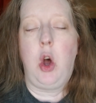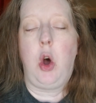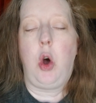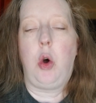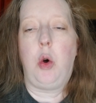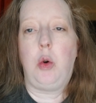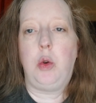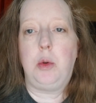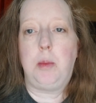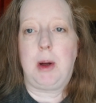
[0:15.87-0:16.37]

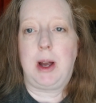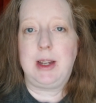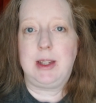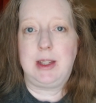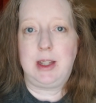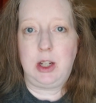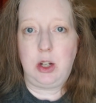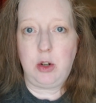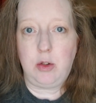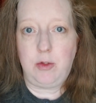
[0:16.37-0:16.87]
owned by
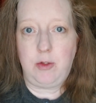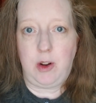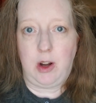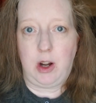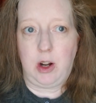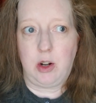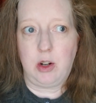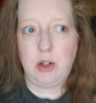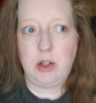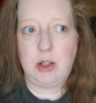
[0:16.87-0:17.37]
Cedar
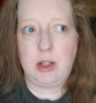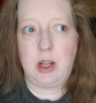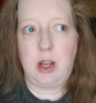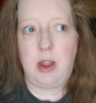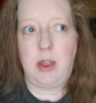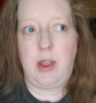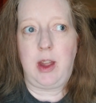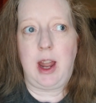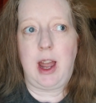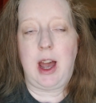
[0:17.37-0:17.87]
Fairs.
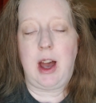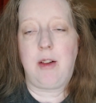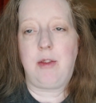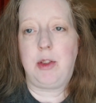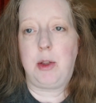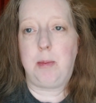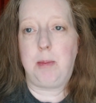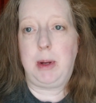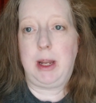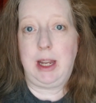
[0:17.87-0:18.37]
They have
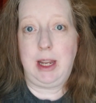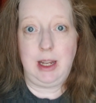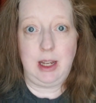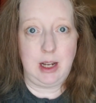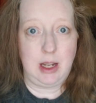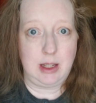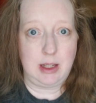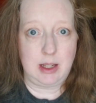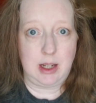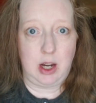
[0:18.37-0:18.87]
the
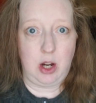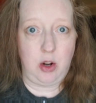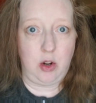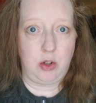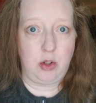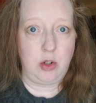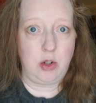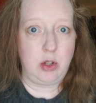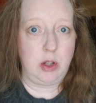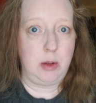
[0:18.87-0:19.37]
Peanuts
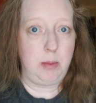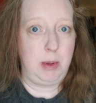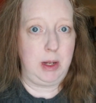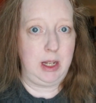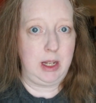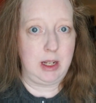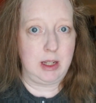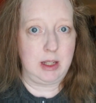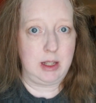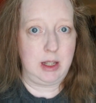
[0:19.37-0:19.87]
characters and the
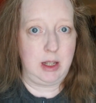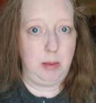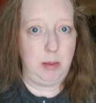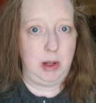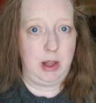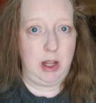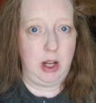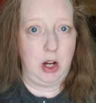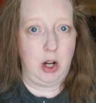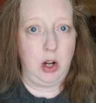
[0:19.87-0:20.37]
Peanuts
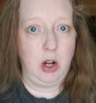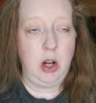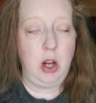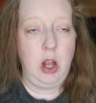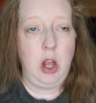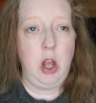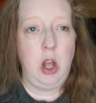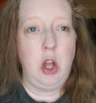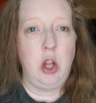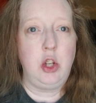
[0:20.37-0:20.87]
theming there,
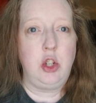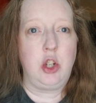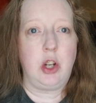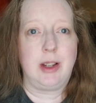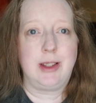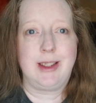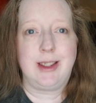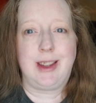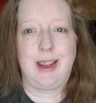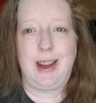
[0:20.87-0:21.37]

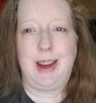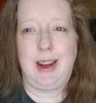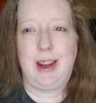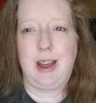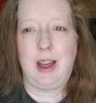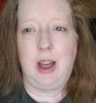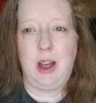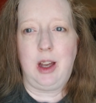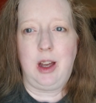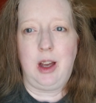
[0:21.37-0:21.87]
just
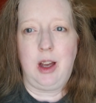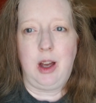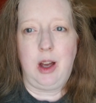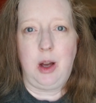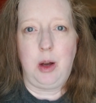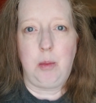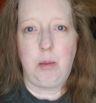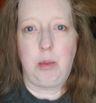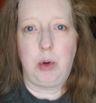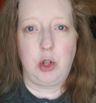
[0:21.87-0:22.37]
like
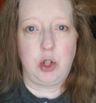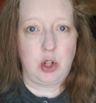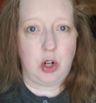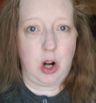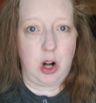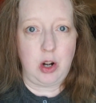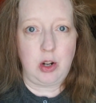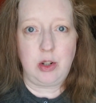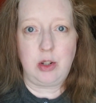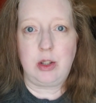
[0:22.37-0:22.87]
Busch
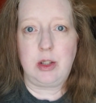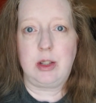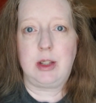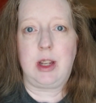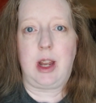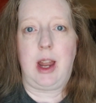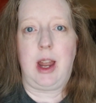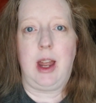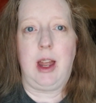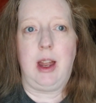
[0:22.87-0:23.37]
Gardens
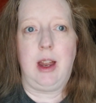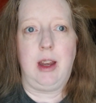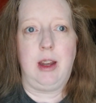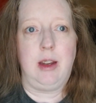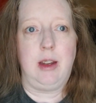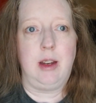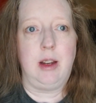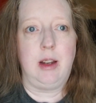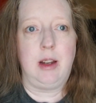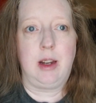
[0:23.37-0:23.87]

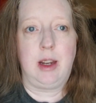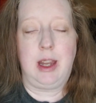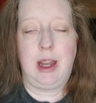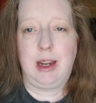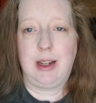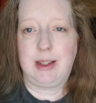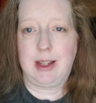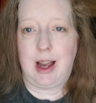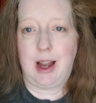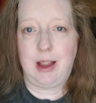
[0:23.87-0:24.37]
and
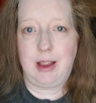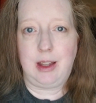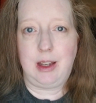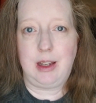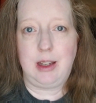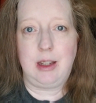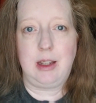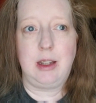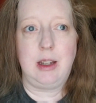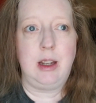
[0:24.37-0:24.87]
Kings
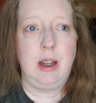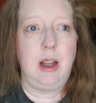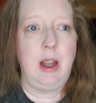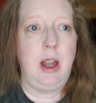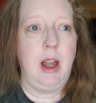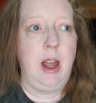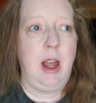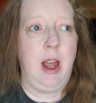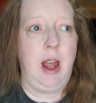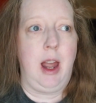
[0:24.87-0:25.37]
Island
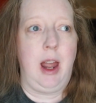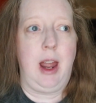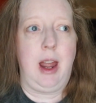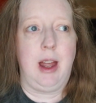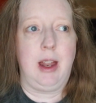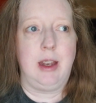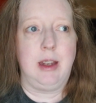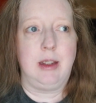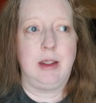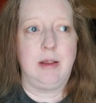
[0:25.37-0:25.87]

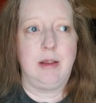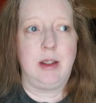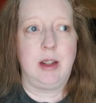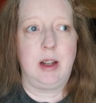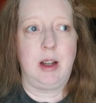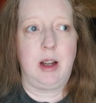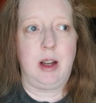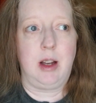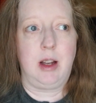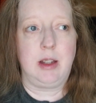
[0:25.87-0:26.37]
and
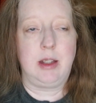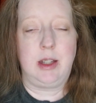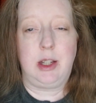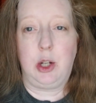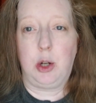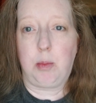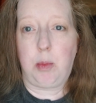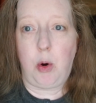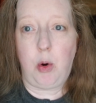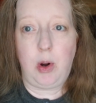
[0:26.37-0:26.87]

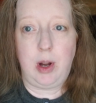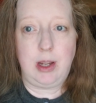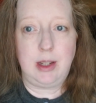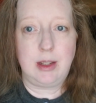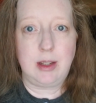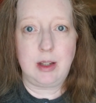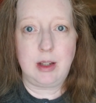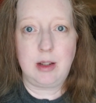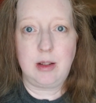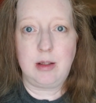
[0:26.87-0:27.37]
Cedar
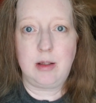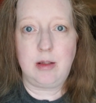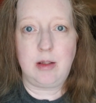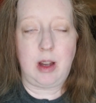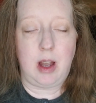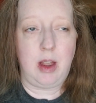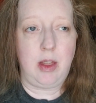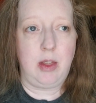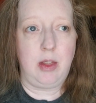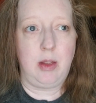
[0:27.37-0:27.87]
Point
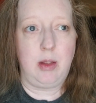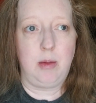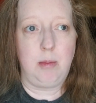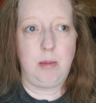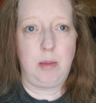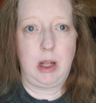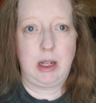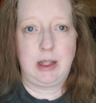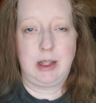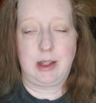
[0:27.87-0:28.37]
and
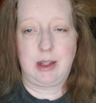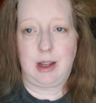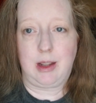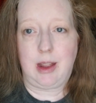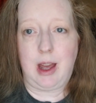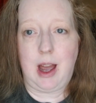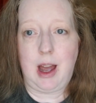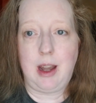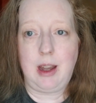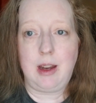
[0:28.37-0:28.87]
places like
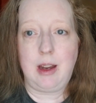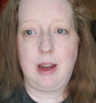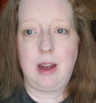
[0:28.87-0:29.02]
that.